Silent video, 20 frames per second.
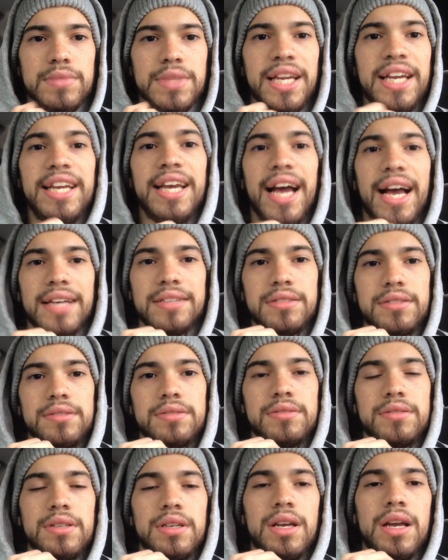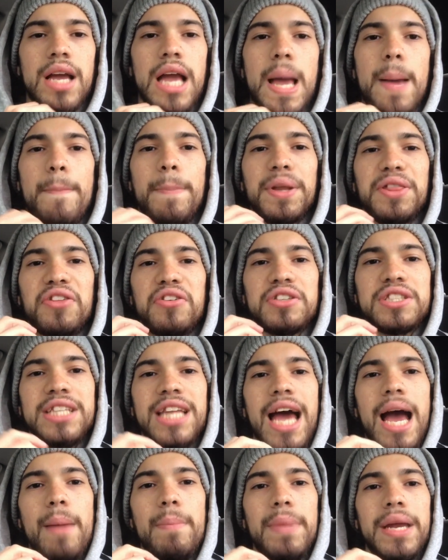He has. But there's
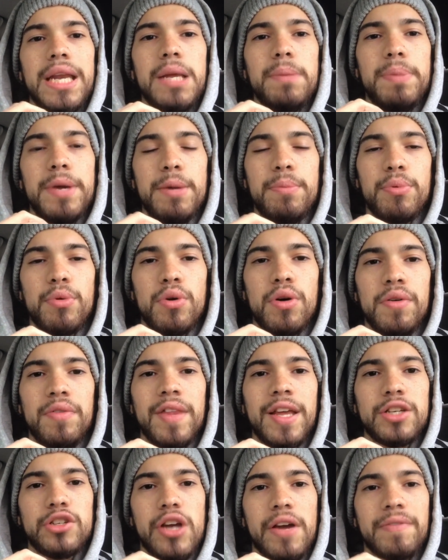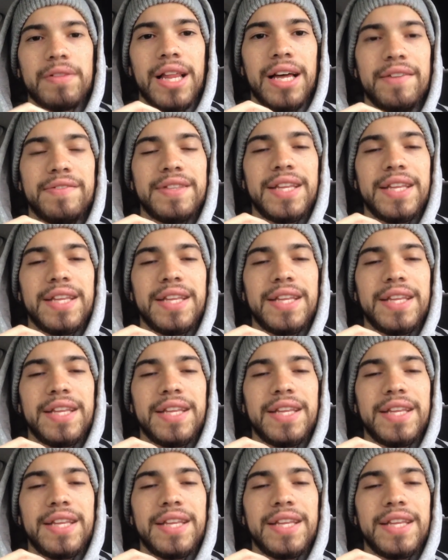not many people in that draft class